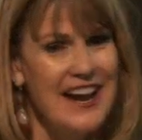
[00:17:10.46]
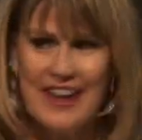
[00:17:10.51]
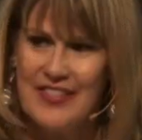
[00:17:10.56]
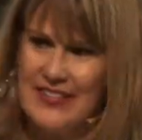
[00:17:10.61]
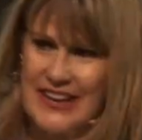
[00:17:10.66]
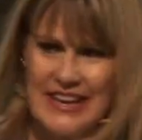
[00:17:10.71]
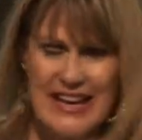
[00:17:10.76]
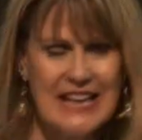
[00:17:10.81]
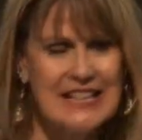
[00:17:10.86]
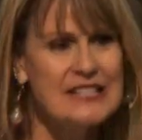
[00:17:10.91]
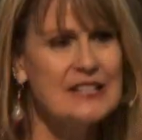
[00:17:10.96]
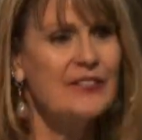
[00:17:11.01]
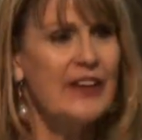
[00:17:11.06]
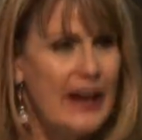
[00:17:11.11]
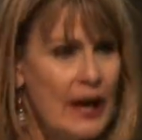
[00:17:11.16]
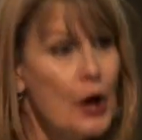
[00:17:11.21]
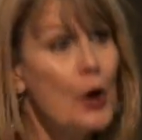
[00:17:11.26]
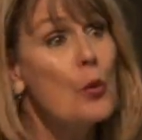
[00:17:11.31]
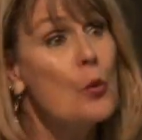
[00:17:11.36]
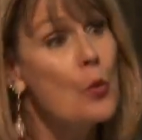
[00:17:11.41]
and the gates of
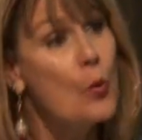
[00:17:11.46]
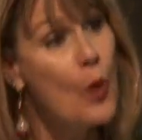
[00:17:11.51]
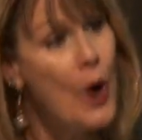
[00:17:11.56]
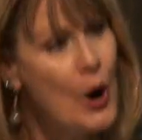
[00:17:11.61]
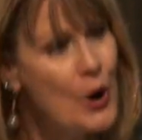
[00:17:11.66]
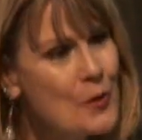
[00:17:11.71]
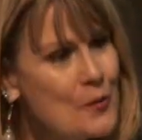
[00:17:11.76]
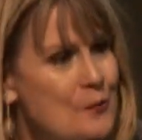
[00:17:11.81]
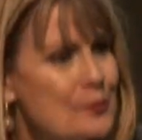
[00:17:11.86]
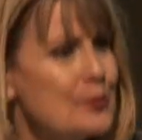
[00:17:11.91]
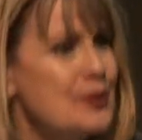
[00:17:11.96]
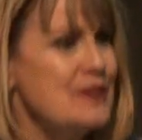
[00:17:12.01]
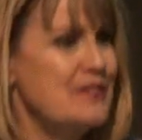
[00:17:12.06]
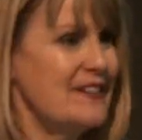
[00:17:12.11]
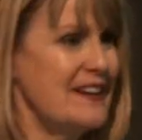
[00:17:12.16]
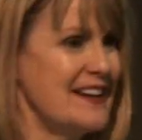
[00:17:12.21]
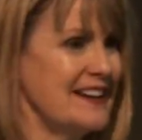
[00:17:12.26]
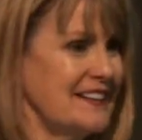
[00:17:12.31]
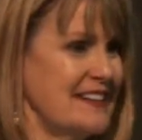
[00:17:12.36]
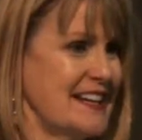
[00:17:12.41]
hell won't
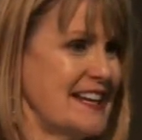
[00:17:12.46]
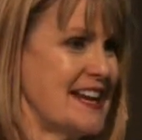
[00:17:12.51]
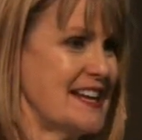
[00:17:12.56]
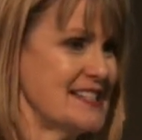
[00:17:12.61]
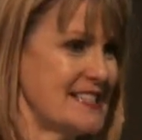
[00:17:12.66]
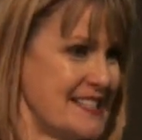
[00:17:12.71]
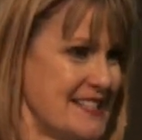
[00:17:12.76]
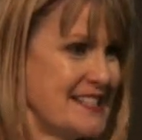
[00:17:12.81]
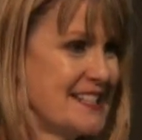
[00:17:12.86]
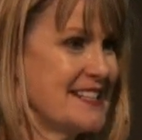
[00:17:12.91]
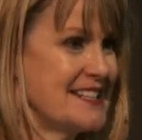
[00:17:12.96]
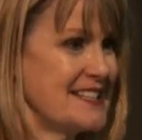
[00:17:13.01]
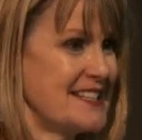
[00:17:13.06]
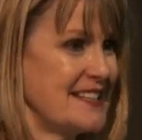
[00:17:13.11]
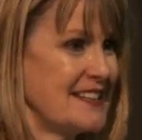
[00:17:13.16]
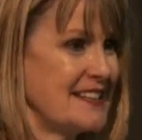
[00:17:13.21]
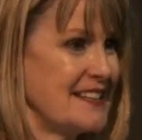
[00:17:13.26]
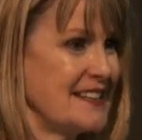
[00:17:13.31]
prevail against it.